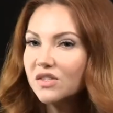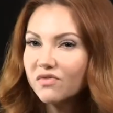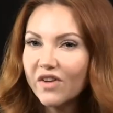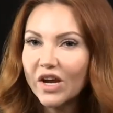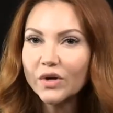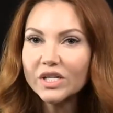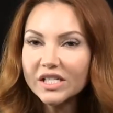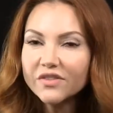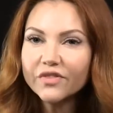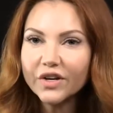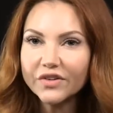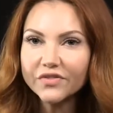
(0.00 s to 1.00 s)
It's very
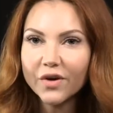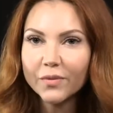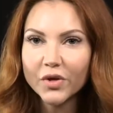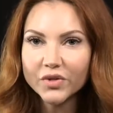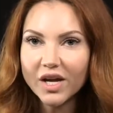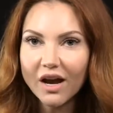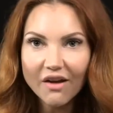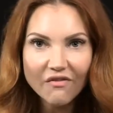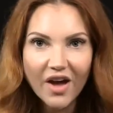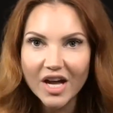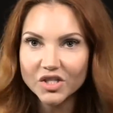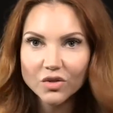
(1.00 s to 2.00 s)
different from those
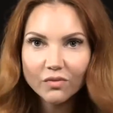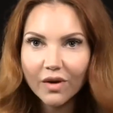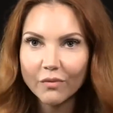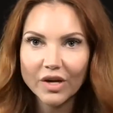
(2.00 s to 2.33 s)
high fashion